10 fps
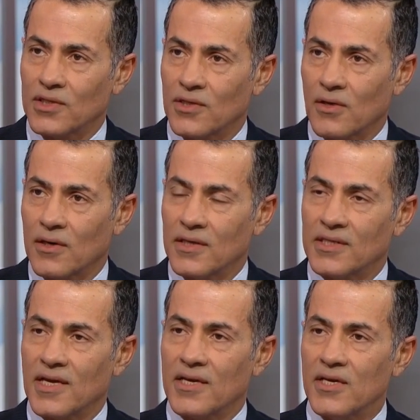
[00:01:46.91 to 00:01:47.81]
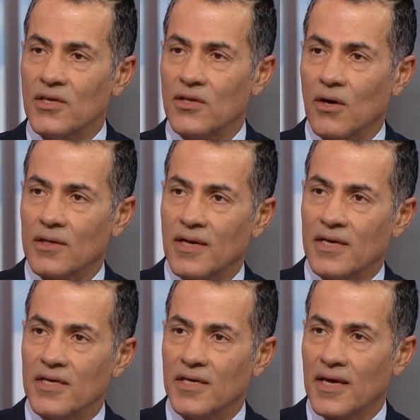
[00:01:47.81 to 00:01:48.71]
Iran is that he thought
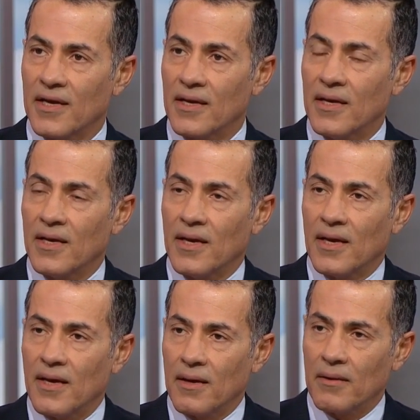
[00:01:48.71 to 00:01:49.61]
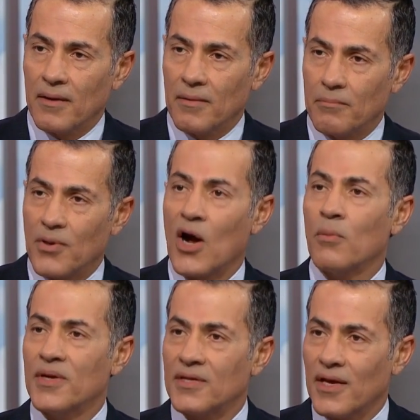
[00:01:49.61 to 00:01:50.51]
that he can
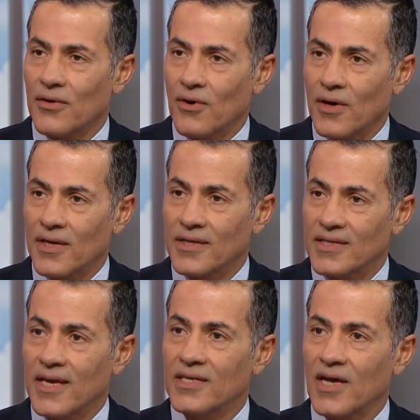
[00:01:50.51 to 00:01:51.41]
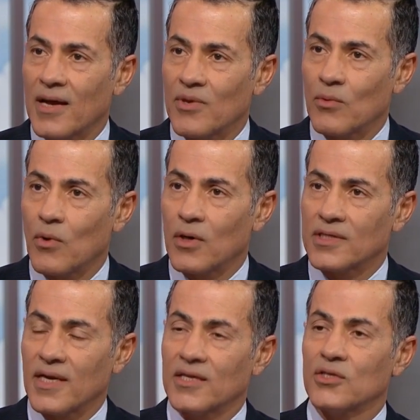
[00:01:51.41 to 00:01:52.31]
browbeat the Iranians anytime he
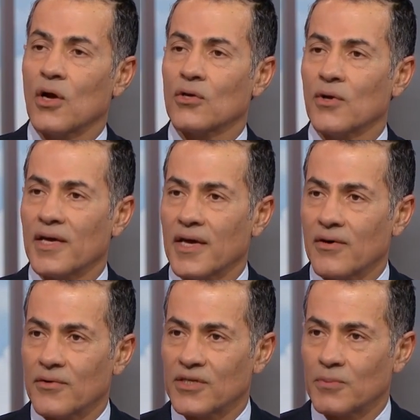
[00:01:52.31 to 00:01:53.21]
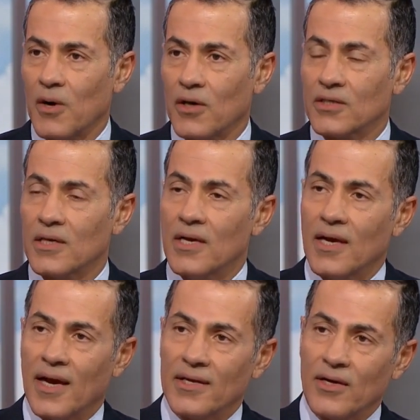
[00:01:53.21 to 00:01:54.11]
wants and he's not going to get a response.
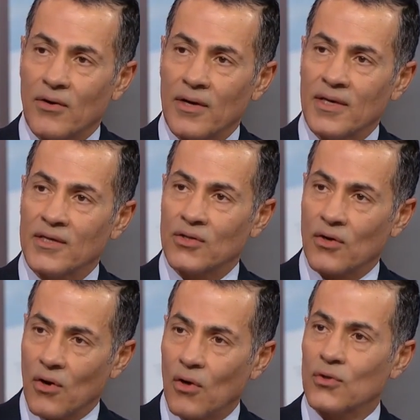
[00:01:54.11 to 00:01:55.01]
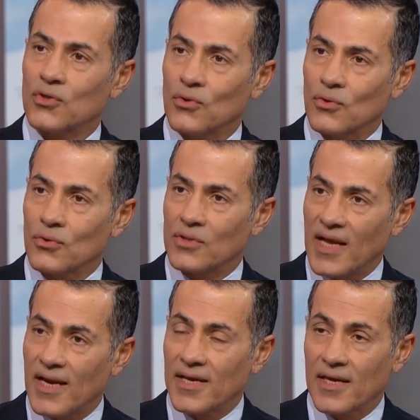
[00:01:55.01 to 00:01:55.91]
And the Iranians are also
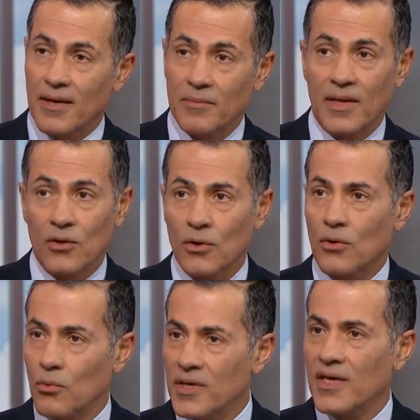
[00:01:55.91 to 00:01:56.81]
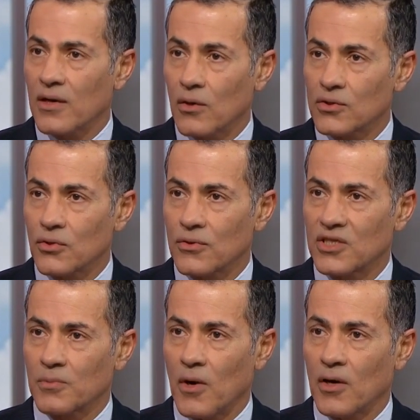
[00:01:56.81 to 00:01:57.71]
telling him that, look, we can also
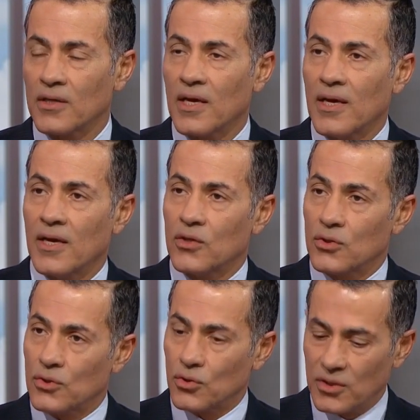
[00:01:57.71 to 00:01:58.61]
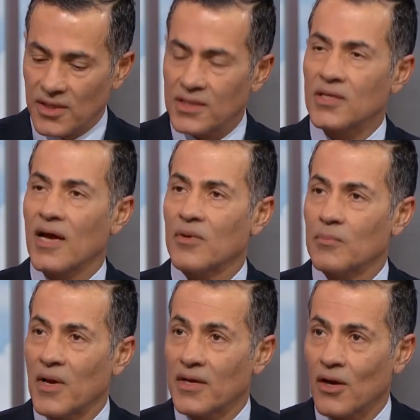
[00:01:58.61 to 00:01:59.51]
respond. This time it
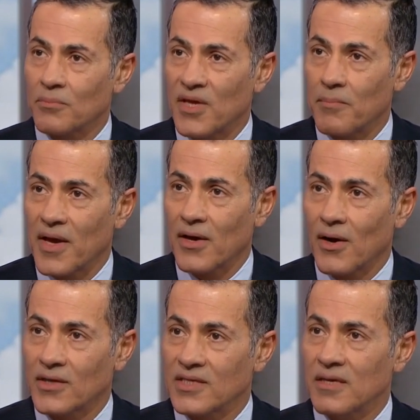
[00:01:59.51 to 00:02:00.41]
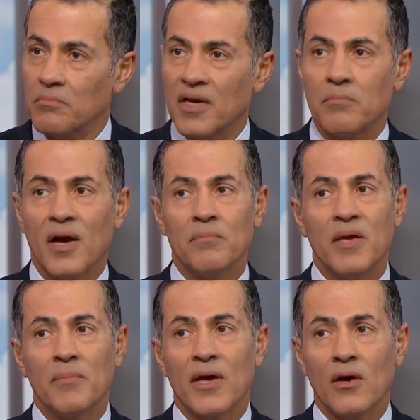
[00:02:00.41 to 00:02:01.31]
might not be a Benghazi, but it might
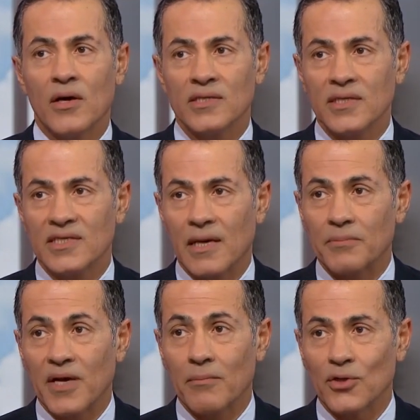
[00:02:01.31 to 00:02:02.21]
be a Benghazi in September